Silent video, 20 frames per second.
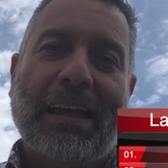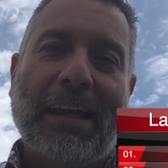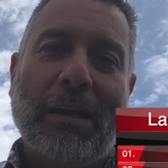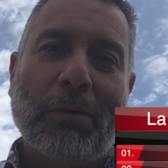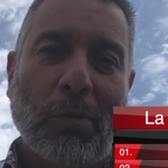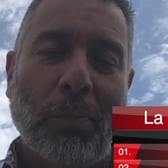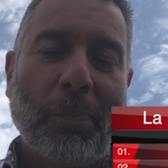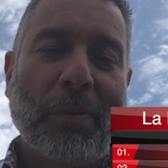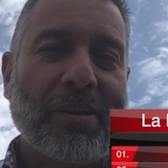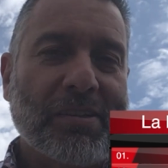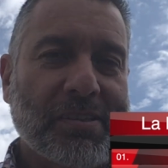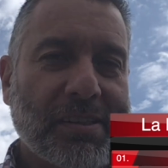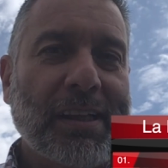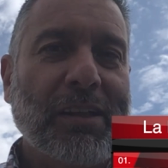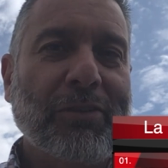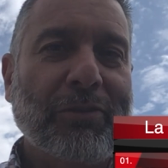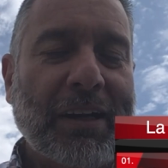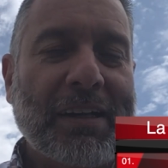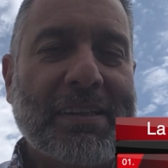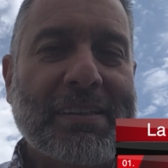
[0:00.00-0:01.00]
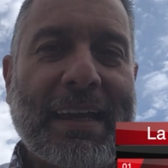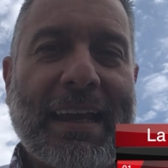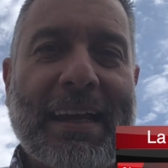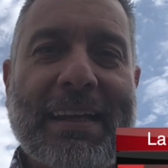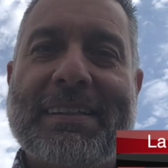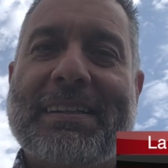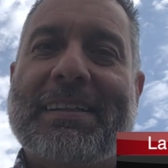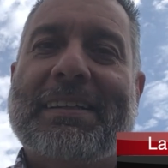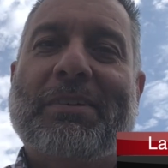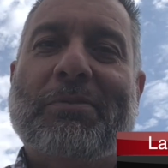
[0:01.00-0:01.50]
it will be still very
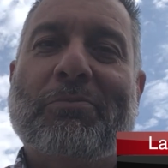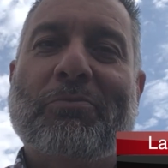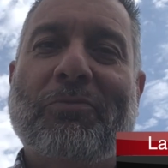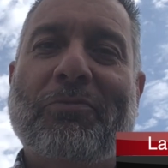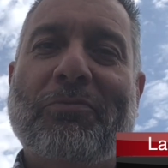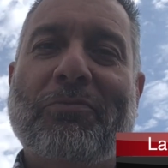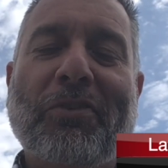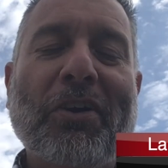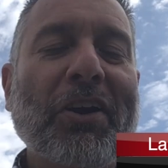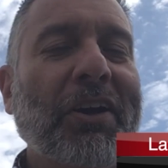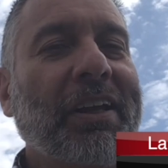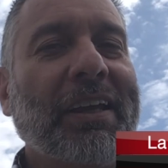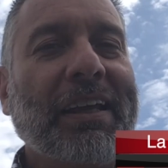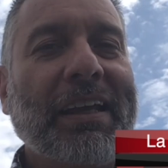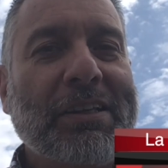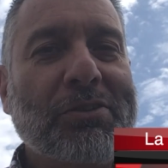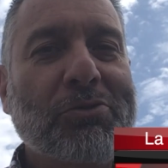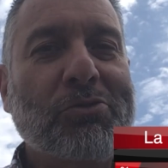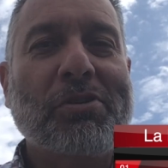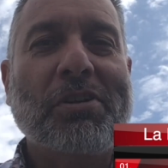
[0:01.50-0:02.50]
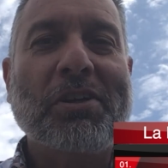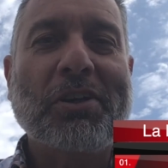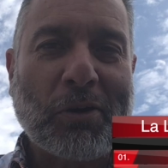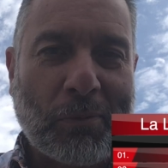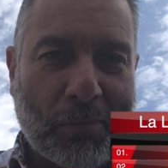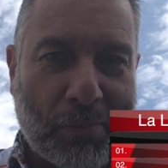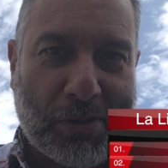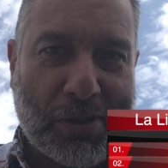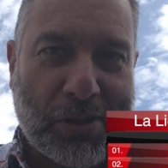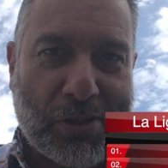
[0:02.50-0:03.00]
tight, very interesting
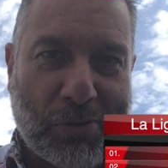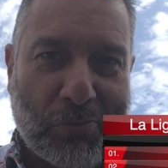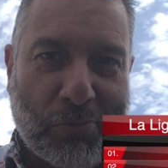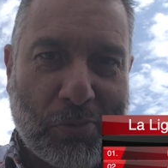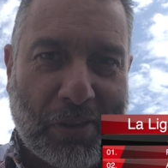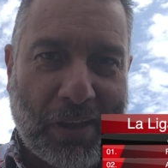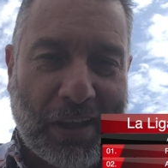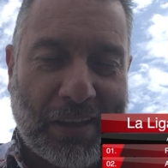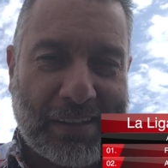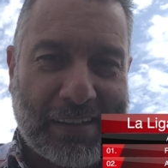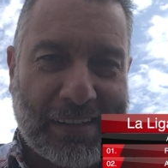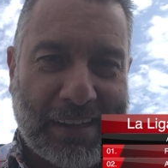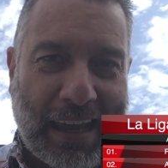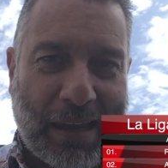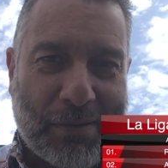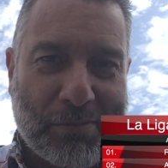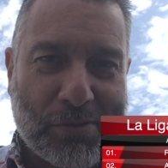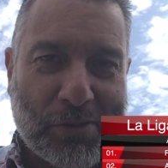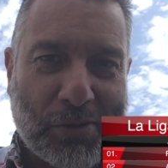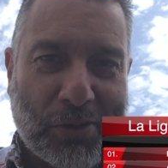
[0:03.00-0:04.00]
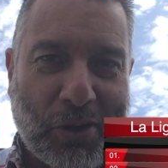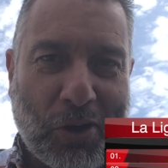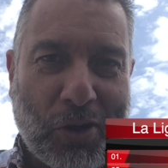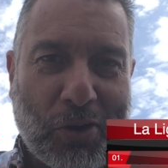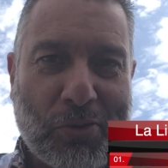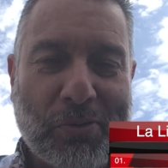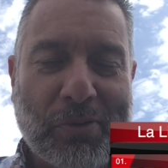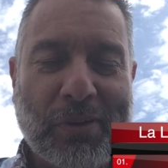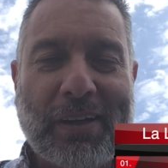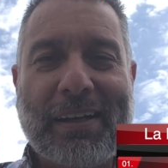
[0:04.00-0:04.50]
competition with 8 games to
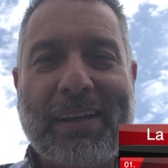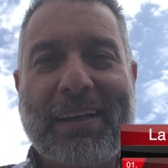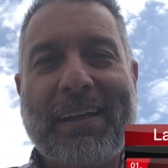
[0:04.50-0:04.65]
go,